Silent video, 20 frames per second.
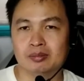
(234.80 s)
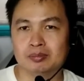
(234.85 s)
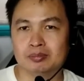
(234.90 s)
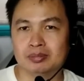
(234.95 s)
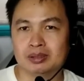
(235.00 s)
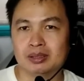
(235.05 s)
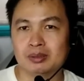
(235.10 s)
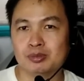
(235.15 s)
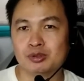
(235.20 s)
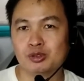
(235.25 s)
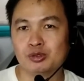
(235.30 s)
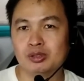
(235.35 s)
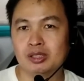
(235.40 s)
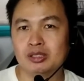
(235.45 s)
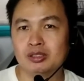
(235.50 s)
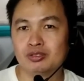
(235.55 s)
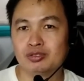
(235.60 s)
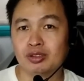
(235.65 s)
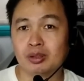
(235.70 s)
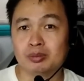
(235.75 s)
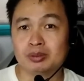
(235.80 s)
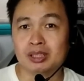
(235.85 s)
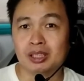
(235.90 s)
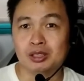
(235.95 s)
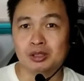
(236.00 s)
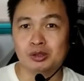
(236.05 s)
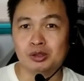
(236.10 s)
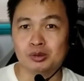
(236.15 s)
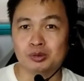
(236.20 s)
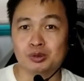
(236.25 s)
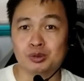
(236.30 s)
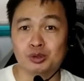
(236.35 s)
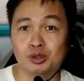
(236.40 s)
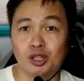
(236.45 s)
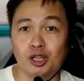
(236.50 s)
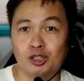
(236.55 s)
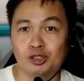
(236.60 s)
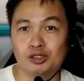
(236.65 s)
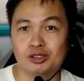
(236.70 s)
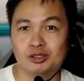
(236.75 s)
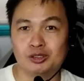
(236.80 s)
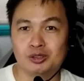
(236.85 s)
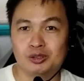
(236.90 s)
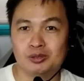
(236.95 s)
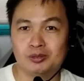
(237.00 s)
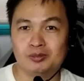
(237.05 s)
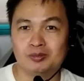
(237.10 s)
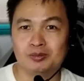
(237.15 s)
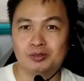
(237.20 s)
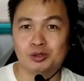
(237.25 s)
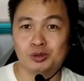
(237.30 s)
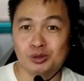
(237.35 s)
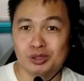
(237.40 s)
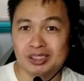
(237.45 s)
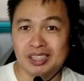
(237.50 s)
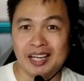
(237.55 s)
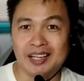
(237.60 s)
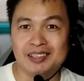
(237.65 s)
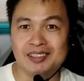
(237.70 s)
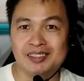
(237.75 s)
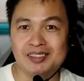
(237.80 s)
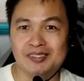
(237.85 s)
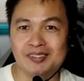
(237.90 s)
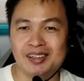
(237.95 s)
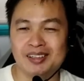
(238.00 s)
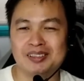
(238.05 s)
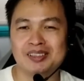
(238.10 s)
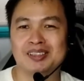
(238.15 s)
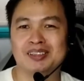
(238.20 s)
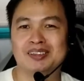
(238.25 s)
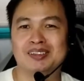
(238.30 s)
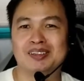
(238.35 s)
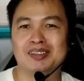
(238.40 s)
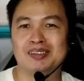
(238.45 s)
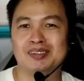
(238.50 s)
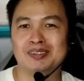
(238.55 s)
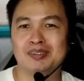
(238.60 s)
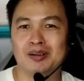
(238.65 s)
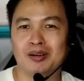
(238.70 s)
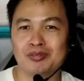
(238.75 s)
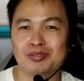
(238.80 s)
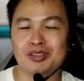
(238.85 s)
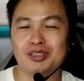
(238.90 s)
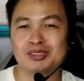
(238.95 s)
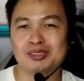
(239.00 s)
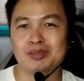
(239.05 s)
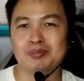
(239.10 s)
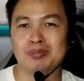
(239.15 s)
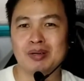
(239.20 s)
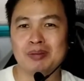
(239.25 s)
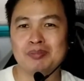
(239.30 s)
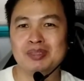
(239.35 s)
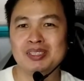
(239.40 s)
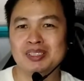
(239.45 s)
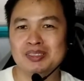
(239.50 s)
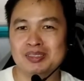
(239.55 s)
some students form study groups not to study, right? Of course, the primary